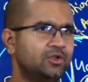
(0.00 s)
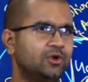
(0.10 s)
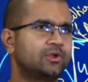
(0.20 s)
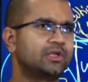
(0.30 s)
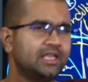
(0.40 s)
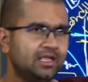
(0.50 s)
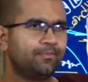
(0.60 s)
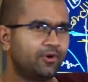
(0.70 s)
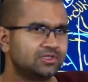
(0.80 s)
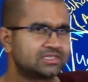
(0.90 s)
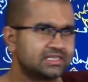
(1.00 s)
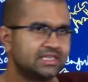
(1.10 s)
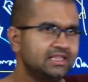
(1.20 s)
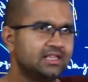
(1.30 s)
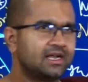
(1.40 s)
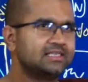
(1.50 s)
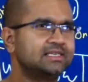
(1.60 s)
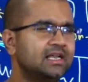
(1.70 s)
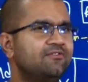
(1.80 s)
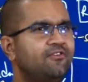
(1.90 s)
you have to keep on seeing the
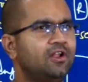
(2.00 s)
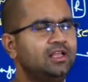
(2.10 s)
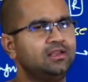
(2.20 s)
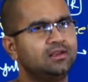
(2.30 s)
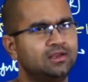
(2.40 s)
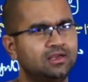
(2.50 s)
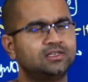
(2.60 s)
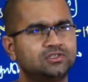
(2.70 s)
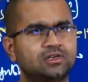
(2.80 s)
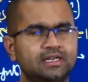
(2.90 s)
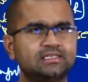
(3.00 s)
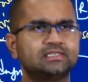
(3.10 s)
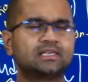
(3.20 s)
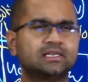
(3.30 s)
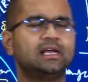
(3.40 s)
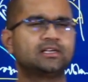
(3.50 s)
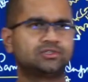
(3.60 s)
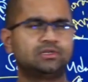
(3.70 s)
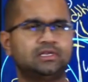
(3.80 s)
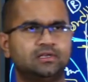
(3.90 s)
rising and falling. It's not necessary
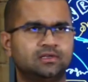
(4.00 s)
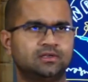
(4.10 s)
actually.